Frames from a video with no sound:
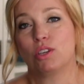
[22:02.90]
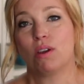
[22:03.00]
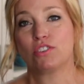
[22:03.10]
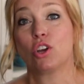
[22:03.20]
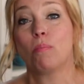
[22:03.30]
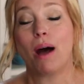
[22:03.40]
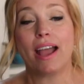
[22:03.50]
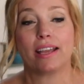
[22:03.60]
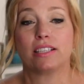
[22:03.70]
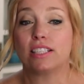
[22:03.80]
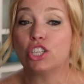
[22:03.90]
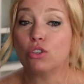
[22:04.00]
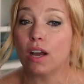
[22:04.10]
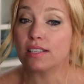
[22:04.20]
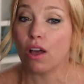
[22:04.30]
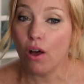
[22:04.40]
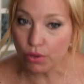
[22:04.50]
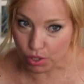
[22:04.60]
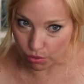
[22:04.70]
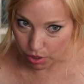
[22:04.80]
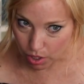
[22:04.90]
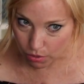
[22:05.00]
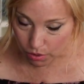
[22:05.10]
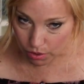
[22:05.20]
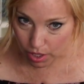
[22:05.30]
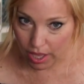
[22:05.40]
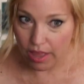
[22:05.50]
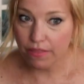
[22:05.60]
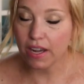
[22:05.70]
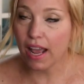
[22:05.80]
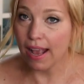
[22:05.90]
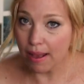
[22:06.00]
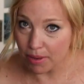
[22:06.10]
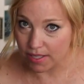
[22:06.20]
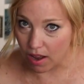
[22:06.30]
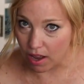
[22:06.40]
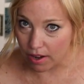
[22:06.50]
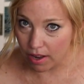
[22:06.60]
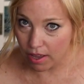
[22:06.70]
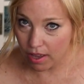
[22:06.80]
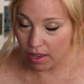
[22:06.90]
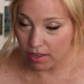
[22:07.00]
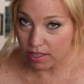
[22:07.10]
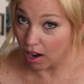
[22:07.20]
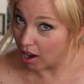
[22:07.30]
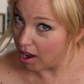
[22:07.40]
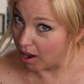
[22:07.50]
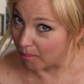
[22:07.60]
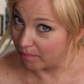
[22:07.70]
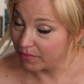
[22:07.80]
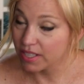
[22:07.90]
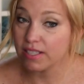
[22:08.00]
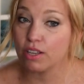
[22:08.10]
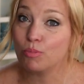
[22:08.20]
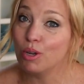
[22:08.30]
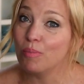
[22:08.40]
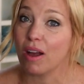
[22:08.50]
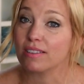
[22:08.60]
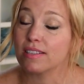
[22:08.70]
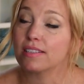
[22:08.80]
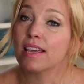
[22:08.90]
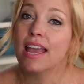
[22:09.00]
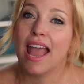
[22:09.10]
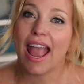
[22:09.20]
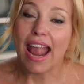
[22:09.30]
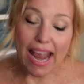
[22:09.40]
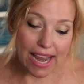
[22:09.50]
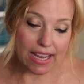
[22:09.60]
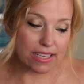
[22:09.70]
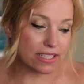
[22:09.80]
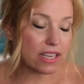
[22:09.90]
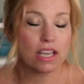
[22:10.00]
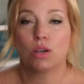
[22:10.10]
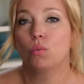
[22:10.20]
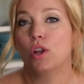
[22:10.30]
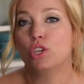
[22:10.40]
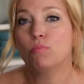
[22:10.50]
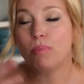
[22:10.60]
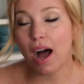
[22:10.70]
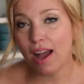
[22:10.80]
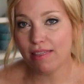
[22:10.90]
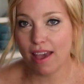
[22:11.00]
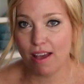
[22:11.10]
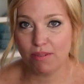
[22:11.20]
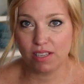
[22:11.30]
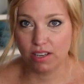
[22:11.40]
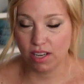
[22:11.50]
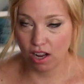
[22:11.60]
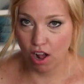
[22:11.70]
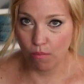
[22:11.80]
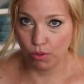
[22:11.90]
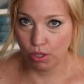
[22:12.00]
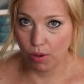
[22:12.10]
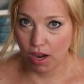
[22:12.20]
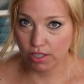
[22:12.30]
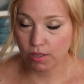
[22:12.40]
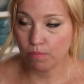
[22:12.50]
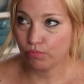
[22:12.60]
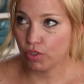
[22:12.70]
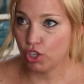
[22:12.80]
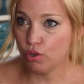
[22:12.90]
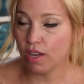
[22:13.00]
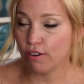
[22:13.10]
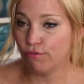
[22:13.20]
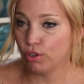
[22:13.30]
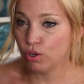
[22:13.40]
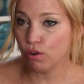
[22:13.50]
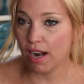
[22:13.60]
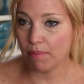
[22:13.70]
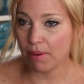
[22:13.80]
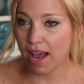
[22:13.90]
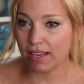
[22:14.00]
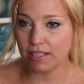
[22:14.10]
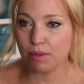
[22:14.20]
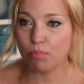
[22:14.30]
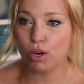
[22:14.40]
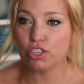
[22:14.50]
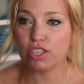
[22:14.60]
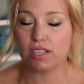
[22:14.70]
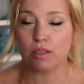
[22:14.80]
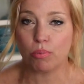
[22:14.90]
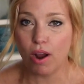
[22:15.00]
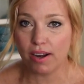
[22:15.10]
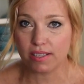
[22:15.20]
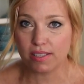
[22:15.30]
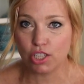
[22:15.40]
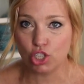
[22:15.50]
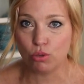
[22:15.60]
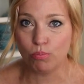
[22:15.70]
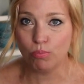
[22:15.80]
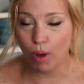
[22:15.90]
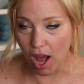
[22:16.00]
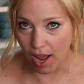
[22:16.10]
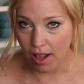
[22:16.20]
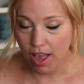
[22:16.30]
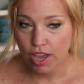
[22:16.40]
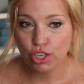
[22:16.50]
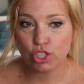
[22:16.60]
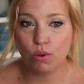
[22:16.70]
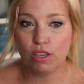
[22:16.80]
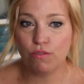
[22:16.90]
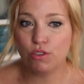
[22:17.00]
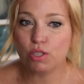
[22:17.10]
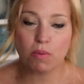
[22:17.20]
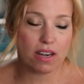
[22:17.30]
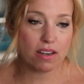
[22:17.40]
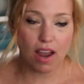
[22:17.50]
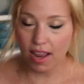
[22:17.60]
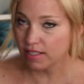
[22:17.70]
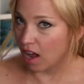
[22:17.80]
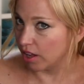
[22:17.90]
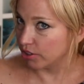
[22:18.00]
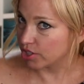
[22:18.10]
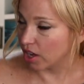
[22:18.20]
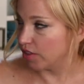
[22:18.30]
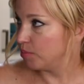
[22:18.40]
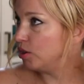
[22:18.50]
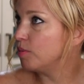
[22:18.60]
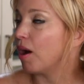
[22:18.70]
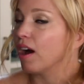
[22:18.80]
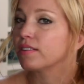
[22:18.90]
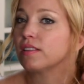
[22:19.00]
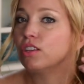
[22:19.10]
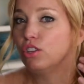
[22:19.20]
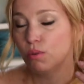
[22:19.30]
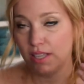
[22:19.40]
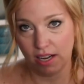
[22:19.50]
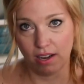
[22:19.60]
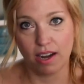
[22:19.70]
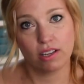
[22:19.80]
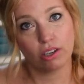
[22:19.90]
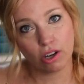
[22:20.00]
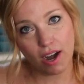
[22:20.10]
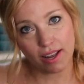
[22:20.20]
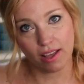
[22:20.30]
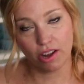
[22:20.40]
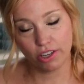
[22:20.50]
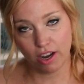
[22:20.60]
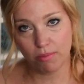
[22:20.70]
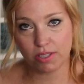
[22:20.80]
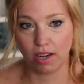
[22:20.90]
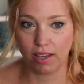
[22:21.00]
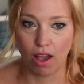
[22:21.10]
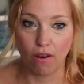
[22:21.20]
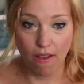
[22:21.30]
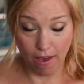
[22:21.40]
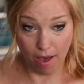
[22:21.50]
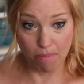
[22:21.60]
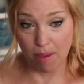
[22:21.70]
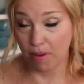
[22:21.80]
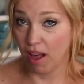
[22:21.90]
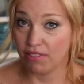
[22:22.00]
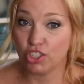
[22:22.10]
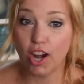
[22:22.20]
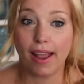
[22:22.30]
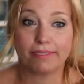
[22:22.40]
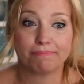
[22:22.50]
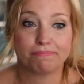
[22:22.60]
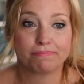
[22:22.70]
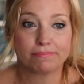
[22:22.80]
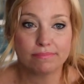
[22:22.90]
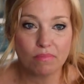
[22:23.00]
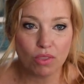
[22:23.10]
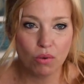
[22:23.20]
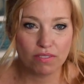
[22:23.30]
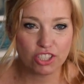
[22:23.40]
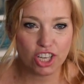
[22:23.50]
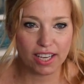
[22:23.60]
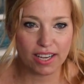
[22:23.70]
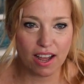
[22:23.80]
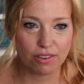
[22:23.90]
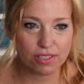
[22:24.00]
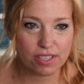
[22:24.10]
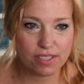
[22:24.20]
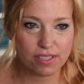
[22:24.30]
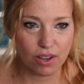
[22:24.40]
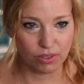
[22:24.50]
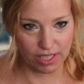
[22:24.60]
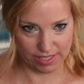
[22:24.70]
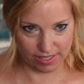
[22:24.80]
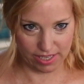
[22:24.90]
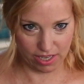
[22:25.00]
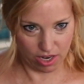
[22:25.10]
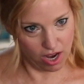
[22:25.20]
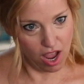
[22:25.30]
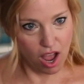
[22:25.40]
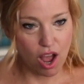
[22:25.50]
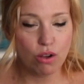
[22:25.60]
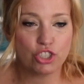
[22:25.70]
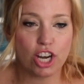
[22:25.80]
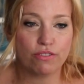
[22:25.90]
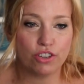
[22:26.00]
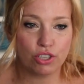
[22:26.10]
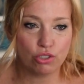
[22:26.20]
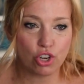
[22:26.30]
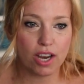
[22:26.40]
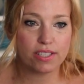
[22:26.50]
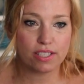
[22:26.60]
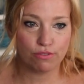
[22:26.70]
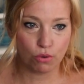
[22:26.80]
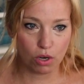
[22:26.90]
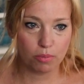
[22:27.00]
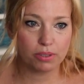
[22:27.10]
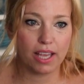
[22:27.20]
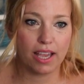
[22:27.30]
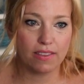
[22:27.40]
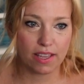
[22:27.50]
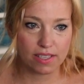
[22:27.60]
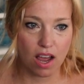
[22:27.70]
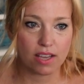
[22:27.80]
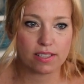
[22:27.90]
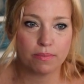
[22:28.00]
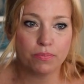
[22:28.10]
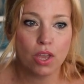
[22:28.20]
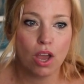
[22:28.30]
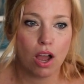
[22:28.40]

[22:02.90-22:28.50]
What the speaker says: to it. You have to go buy it. Did you guys also know that Amazon.com sells beauty boxes? And when you buy the Amazon.com beauty box, you get a full credit back into purchasing the products that you bought. So if you spent $9 on the beauty box, you would get a $9 credit on your Amazon account. Maybe I'll have to try it. We'll have to check it out. So let's see here. Oh, Jennifer, you tried Sephora Play. That's awesome.